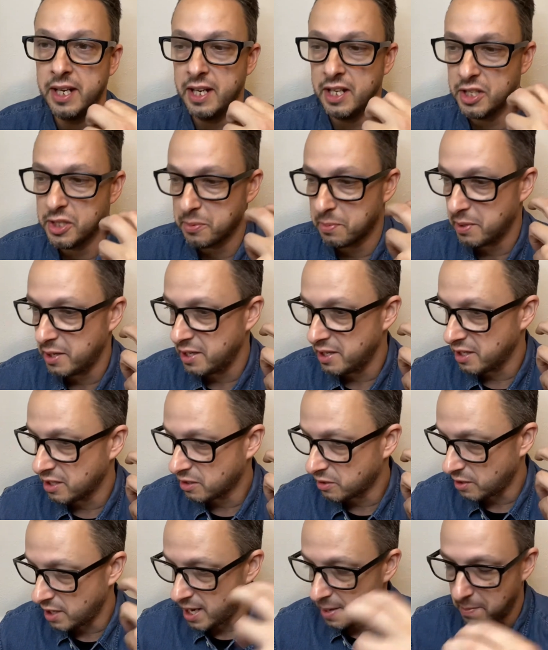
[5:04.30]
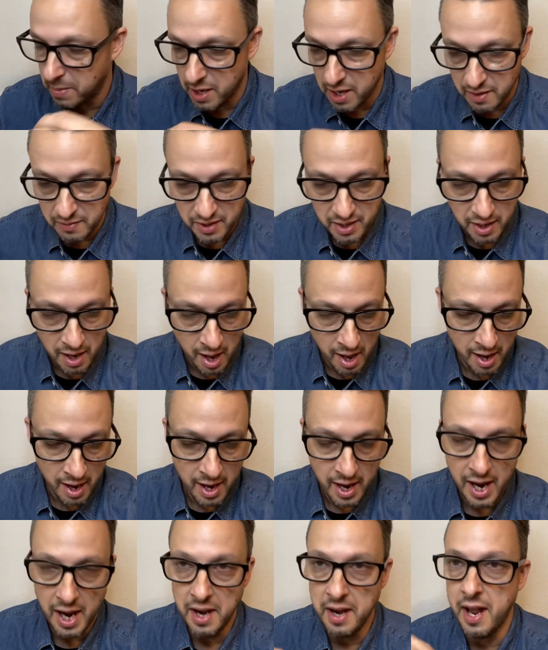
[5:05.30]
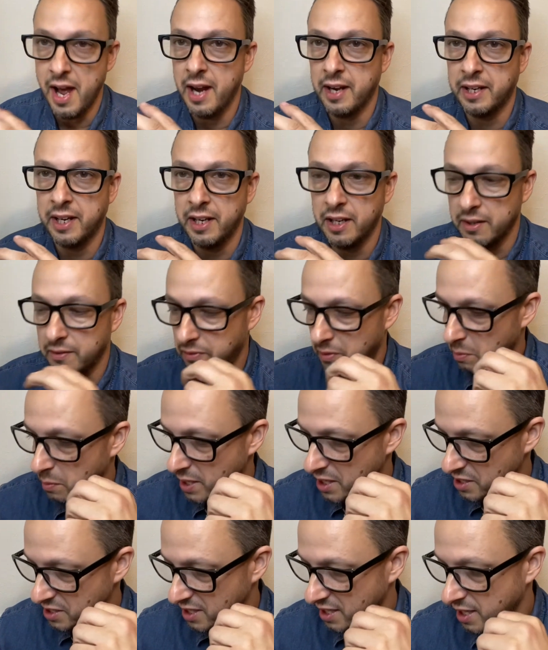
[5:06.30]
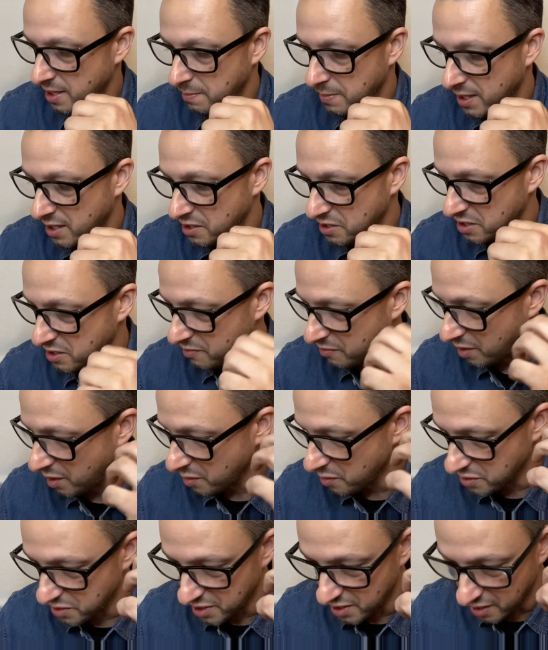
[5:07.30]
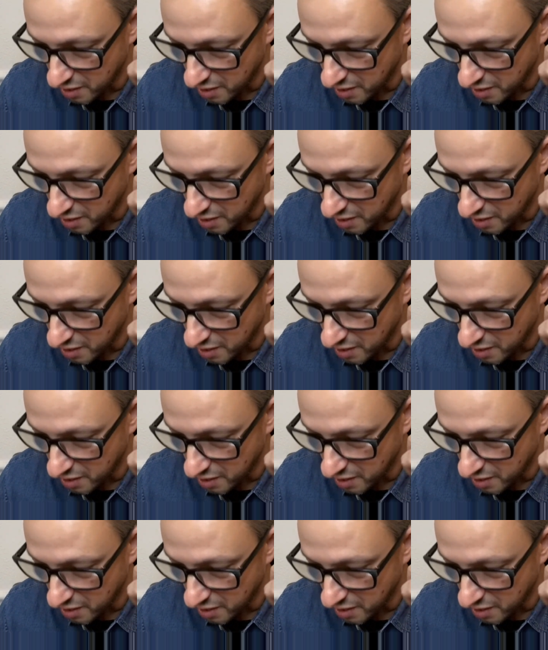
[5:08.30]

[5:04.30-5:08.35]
and spray the crap out of it and not care if I'm wasting it, because this fragrance didn't